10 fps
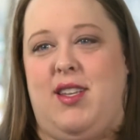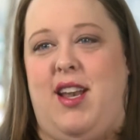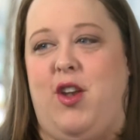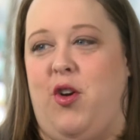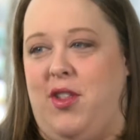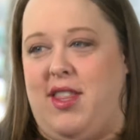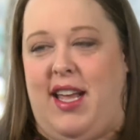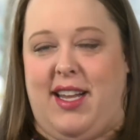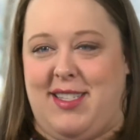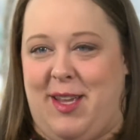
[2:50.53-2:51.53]
and I know that
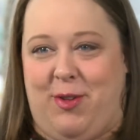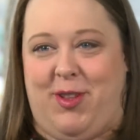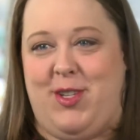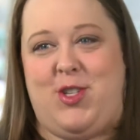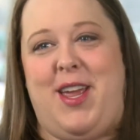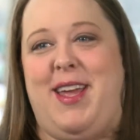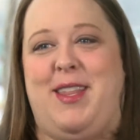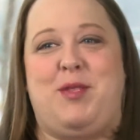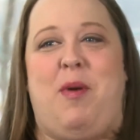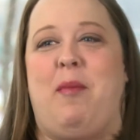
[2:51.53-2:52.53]
that can sound cliche,
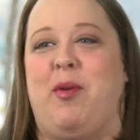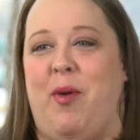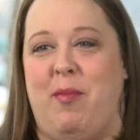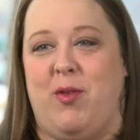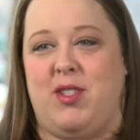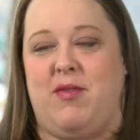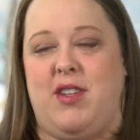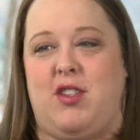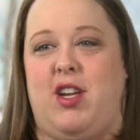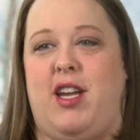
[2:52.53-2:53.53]
that's probably why most of us are